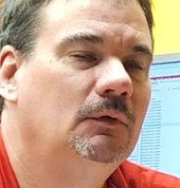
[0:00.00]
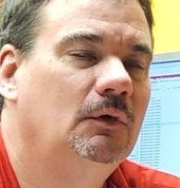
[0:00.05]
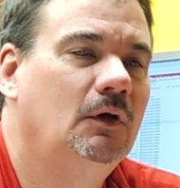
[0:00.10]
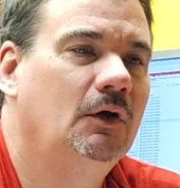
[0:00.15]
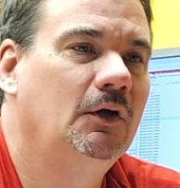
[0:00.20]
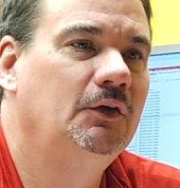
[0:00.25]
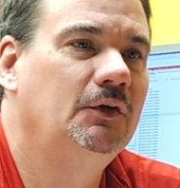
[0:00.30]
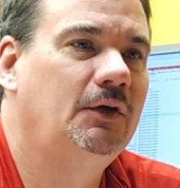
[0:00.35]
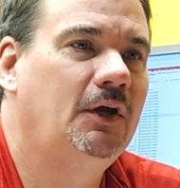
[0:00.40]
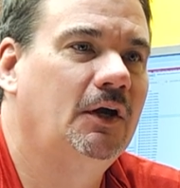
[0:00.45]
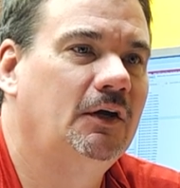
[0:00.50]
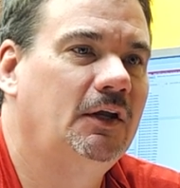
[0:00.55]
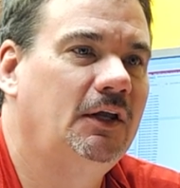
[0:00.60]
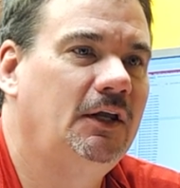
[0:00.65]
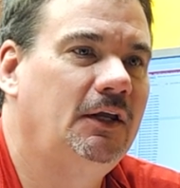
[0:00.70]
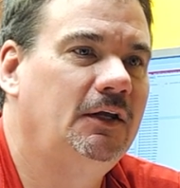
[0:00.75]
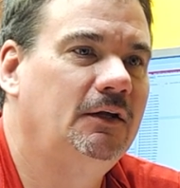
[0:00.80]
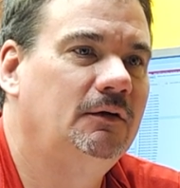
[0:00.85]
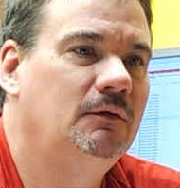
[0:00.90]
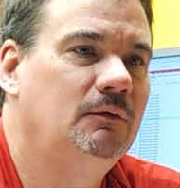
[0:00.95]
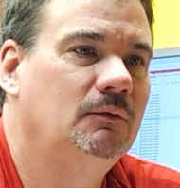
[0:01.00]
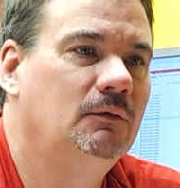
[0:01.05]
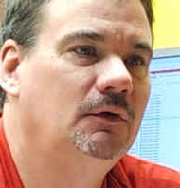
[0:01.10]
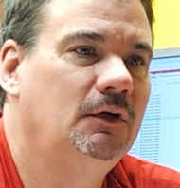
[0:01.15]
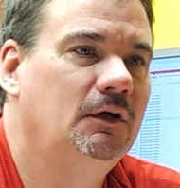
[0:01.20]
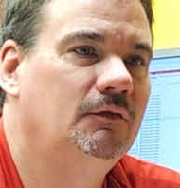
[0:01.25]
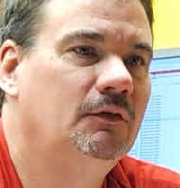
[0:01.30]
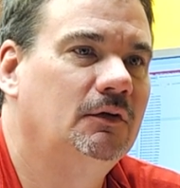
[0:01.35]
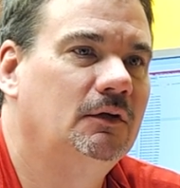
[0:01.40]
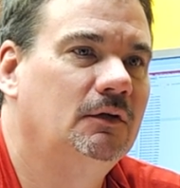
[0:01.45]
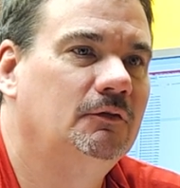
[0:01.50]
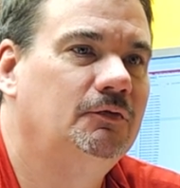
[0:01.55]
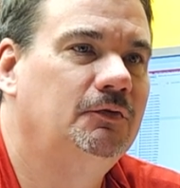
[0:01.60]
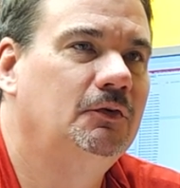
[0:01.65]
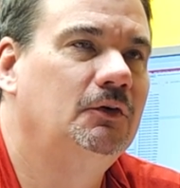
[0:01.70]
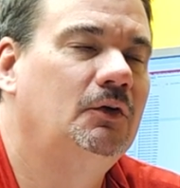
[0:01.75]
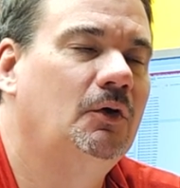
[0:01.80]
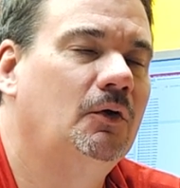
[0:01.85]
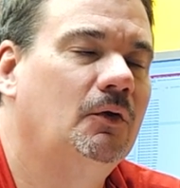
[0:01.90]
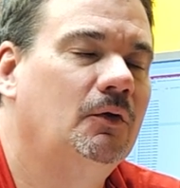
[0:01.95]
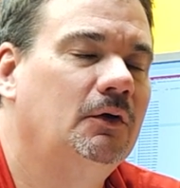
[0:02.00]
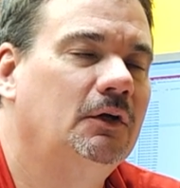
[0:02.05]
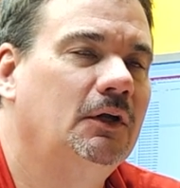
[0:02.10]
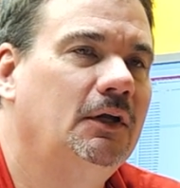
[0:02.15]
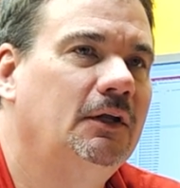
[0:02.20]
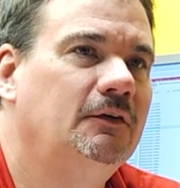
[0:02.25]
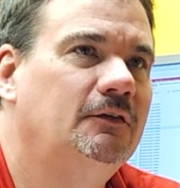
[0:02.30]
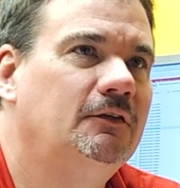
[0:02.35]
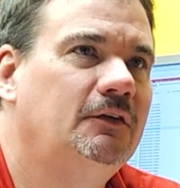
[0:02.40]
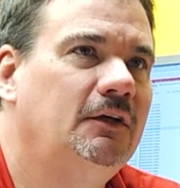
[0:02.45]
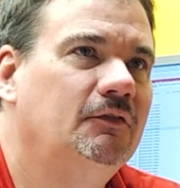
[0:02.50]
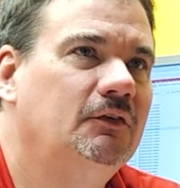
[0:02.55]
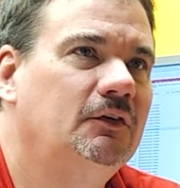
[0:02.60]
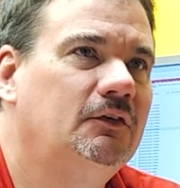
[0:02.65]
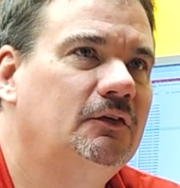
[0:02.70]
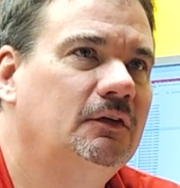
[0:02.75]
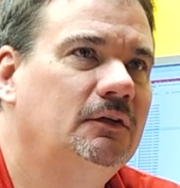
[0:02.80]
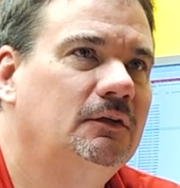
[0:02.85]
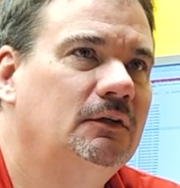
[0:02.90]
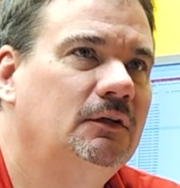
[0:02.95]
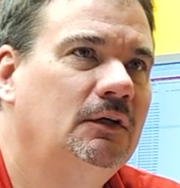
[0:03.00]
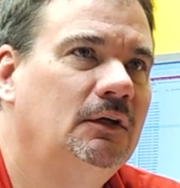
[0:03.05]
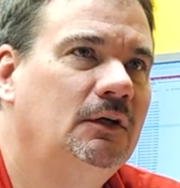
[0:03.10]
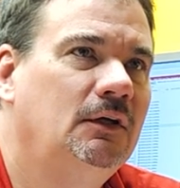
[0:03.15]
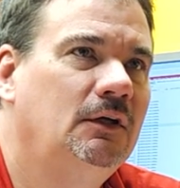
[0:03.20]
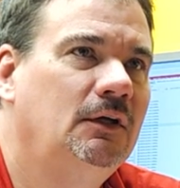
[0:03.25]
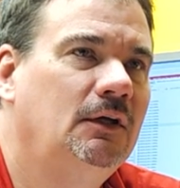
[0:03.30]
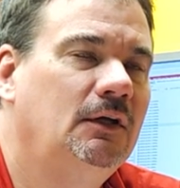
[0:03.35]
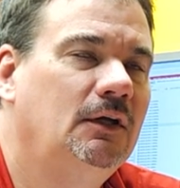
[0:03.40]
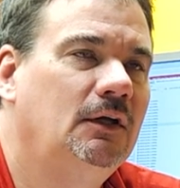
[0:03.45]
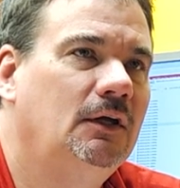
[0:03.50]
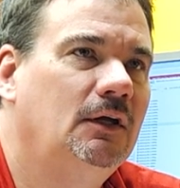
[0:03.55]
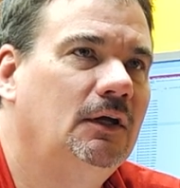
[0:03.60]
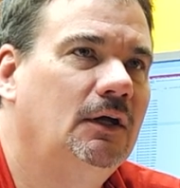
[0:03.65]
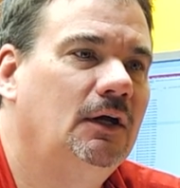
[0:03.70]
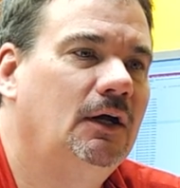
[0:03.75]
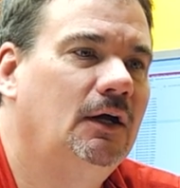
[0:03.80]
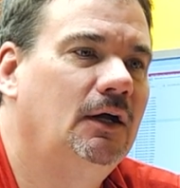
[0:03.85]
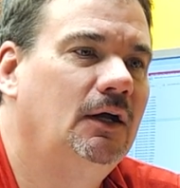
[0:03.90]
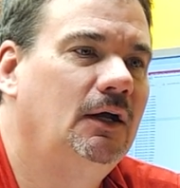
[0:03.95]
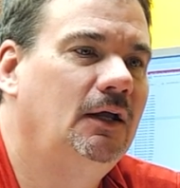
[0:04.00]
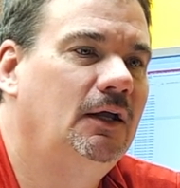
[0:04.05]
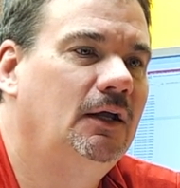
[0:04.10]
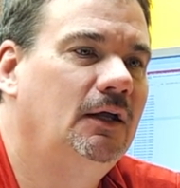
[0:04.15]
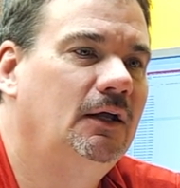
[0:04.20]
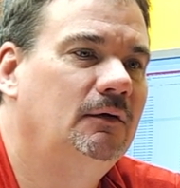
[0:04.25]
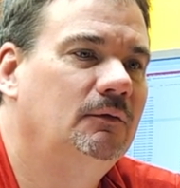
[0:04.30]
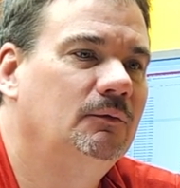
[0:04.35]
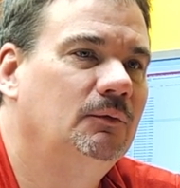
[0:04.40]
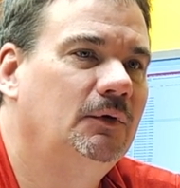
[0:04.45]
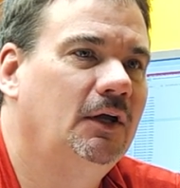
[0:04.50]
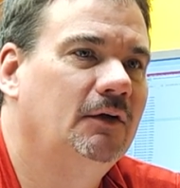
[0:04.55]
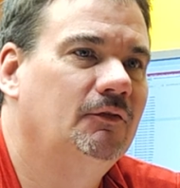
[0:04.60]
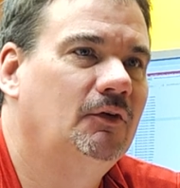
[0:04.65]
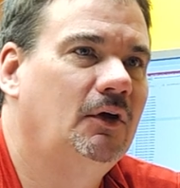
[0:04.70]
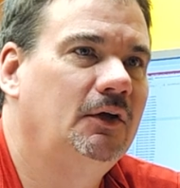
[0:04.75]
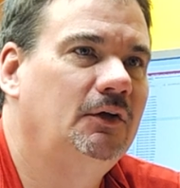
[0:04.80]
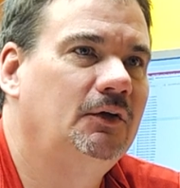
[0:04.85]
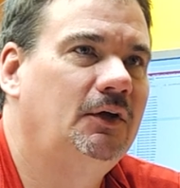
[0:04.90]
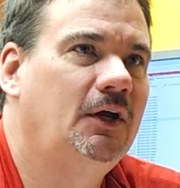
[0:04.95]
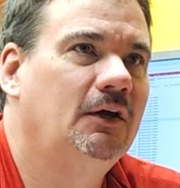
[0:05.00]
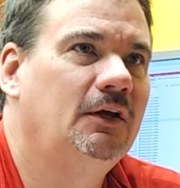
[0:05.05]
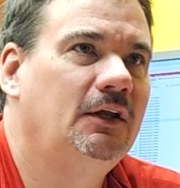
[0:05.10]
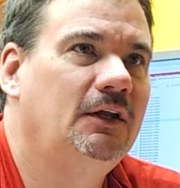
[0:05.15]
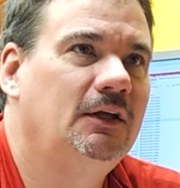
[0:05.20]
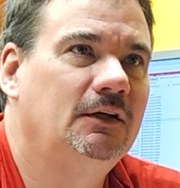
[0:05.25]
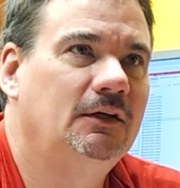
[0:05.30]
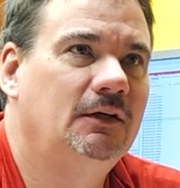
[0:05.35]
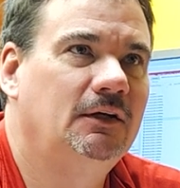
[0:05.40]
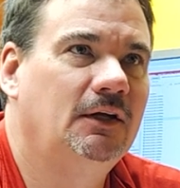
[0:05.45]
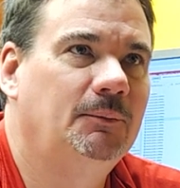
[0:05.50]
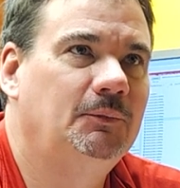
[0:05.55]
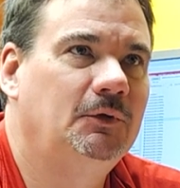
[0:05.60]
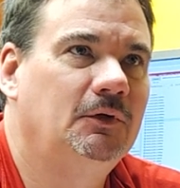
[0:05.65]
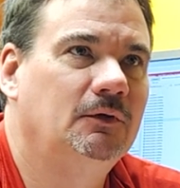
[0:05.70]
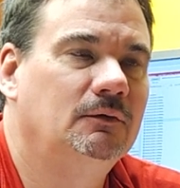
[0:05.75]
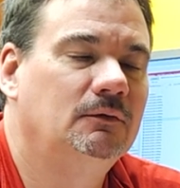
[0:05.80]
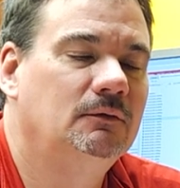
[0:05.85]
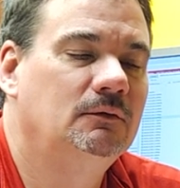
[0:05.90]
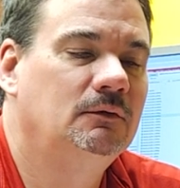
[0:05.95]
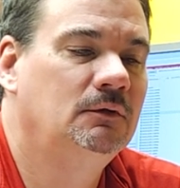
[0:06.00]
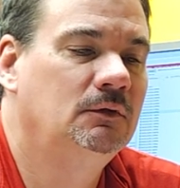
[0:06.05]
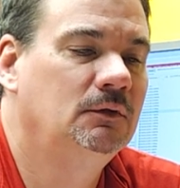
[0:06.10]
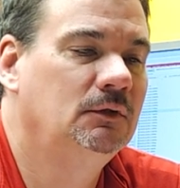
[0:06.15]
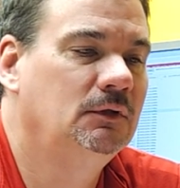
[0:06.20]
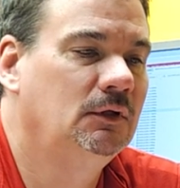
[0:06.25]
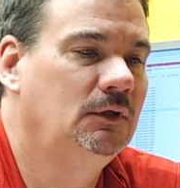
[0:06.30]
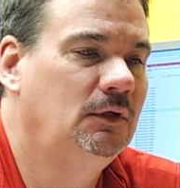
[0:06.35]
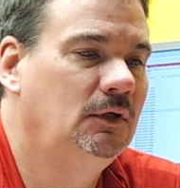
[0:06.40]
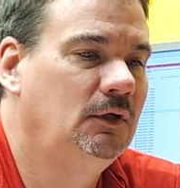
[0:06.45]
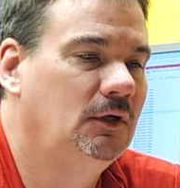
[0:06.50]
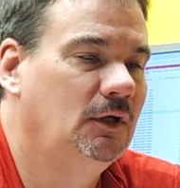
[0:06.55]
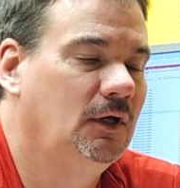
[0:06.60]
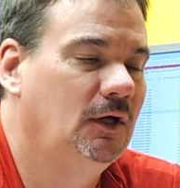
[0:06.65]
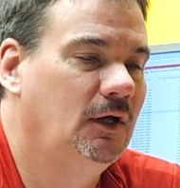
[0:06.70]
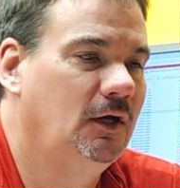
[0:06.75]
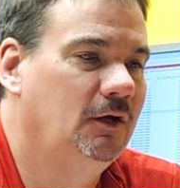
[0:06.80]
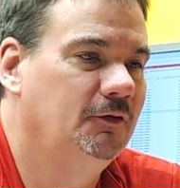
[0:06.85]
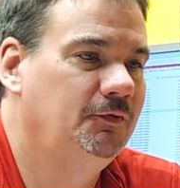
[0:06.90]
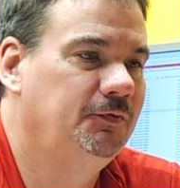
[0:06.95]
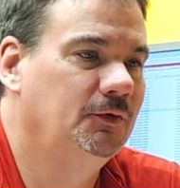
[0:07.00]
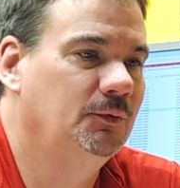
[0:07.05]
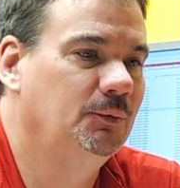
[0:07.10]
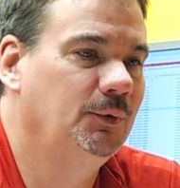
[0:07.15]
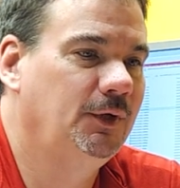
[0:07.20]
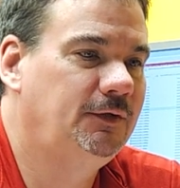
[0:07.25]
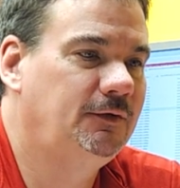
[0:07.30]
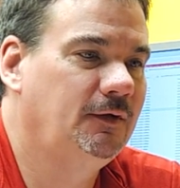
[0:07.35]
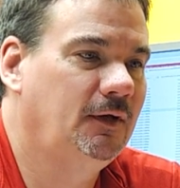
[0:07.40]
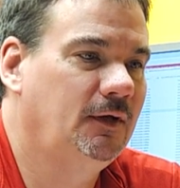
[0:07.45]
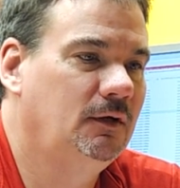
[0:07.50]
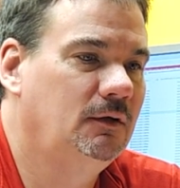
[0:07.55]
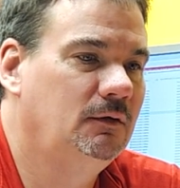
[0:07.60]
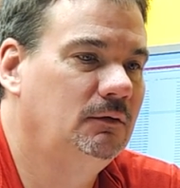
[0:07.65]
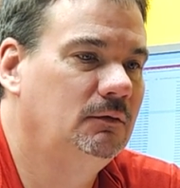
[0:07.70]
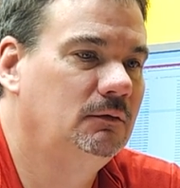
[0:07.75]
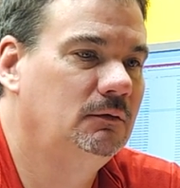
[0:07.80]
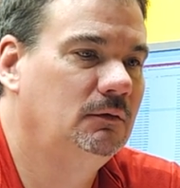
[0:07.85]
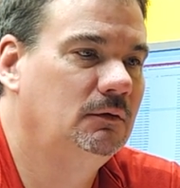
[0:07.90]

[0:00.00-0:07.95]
All You Care to Eat. We have the food court in Stevenson, and we have All You Care to Eat in Neptune. For retail,